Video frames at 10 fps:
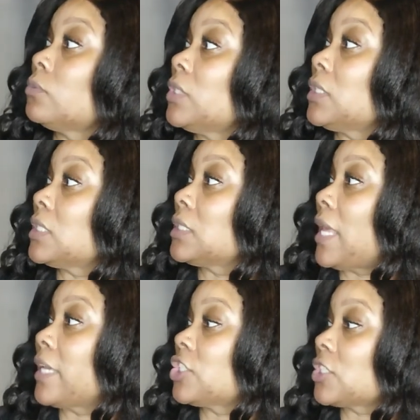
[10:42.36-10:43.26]
with this
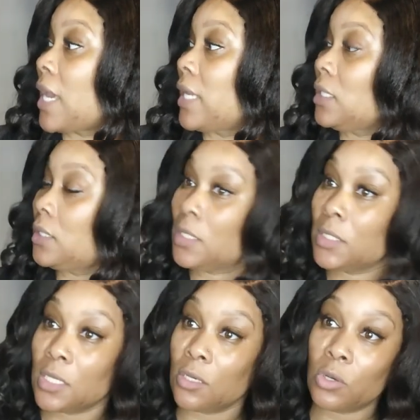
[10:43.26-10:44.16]
like shiny
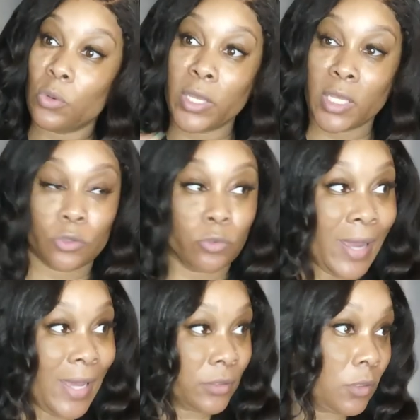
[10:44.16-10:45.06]
detail going
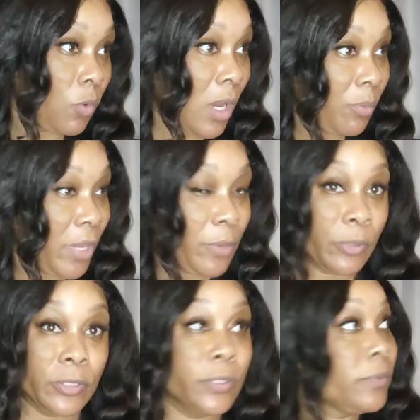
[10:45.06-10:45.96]
throughout the
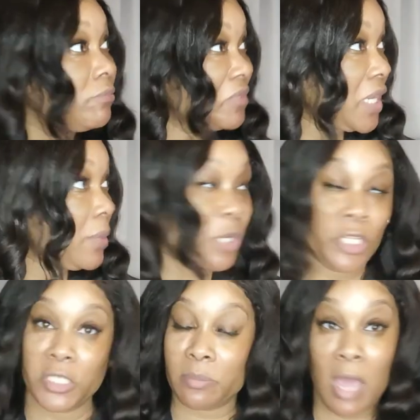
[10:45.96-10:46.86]
wallpaper. Same
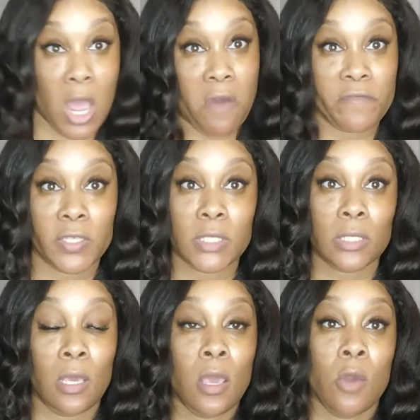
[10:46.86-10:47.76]
color as my
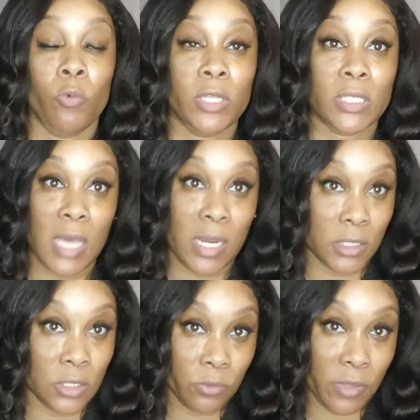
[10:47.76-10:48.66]
office. We decided
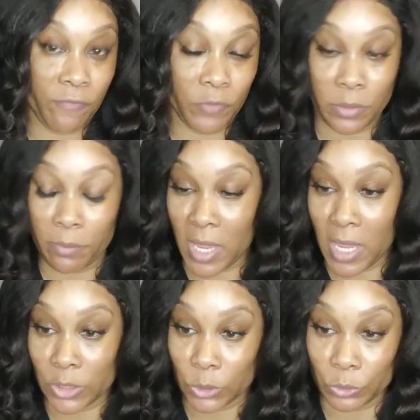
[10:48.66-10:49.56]
to do that for the
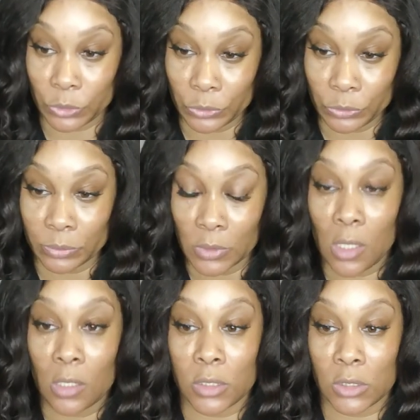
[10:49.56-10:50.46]
bathroom.
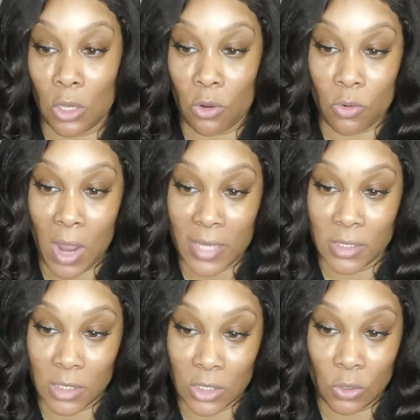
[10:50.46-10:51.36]
So I
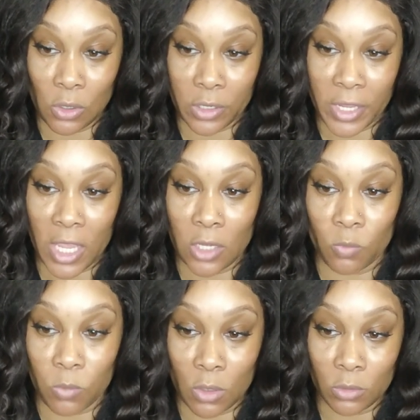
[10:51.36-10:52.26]
did order a
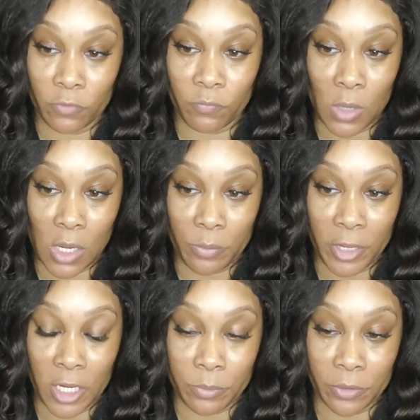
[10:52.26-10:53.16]
roll of
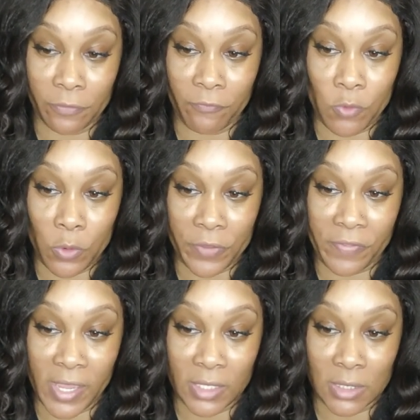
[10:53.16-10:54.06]
wallpaper for
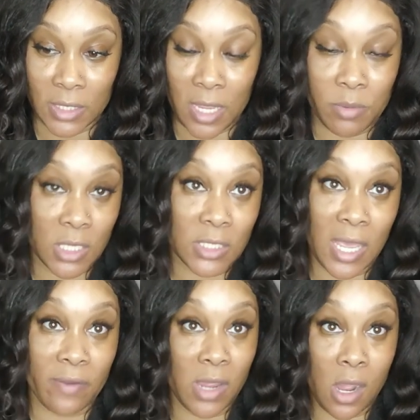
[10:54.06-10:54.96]
that today because
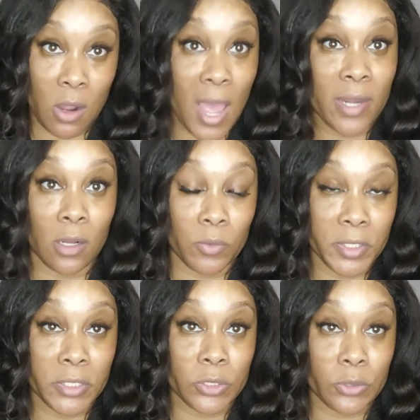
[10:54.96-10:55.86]
I, I had
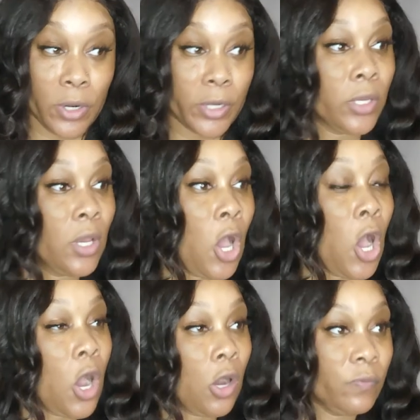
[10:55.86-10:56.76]
already started.
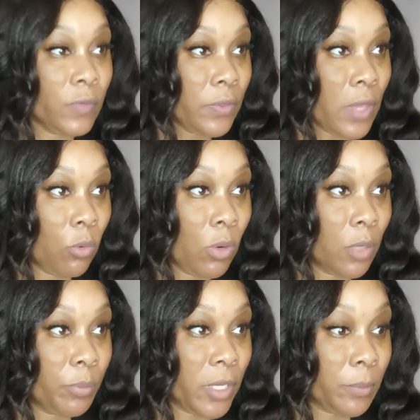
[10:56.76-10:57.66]
Hopefully that
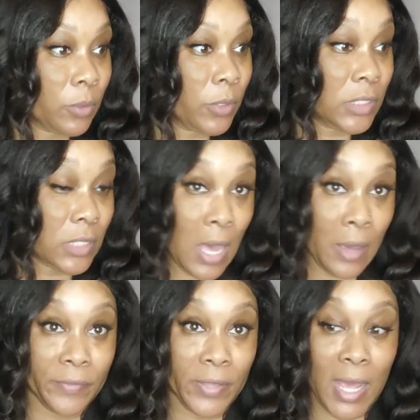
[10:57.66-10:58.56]
wallpaper is
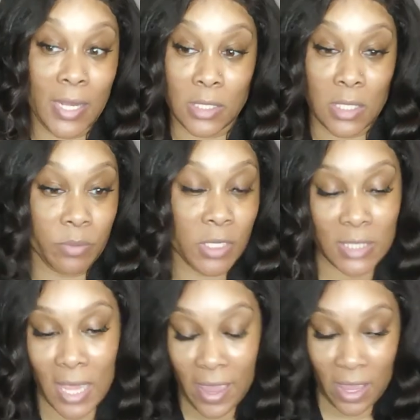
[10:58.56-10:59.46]
all that I need
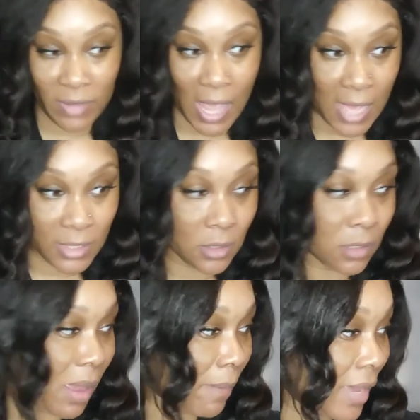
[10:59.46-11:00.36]
because I have an idea in my